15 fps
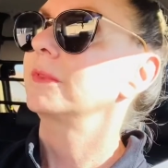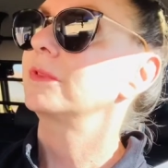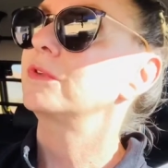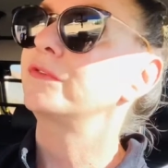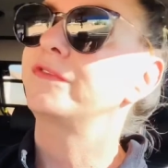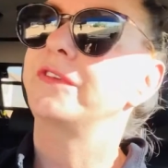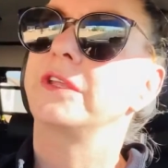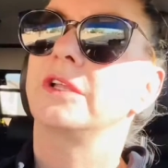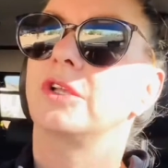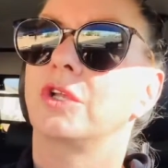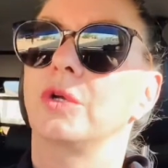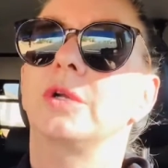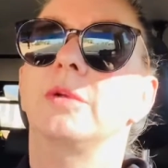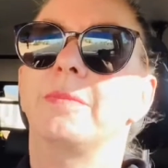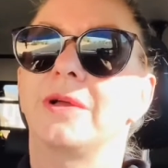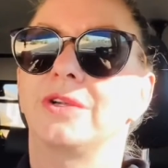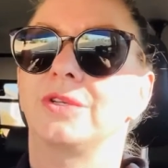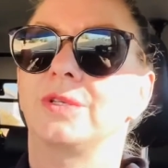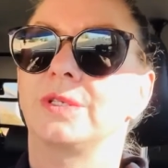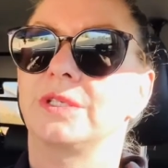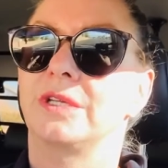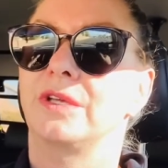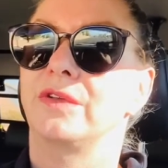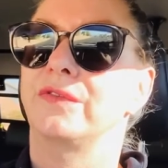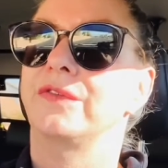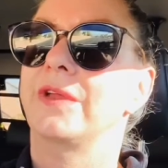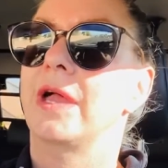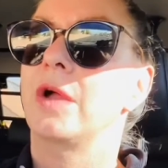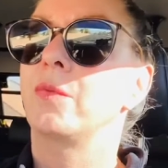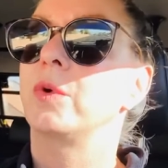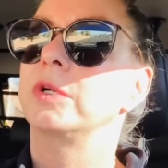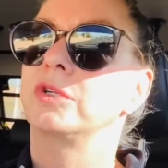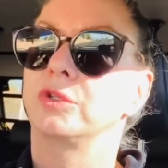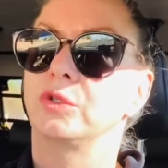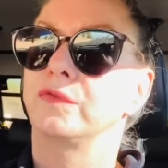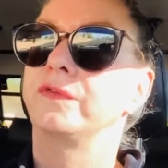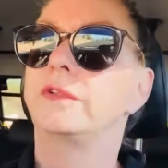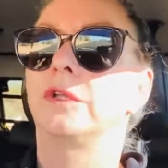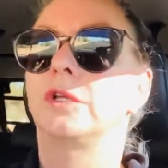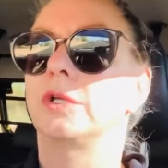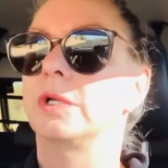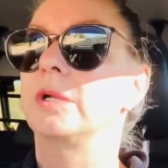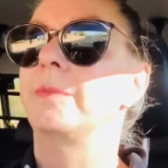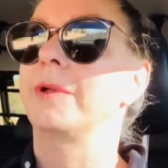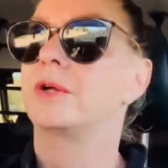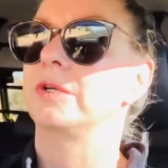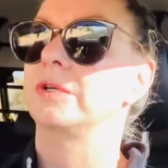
to feel good about yourself. I want her to feel good about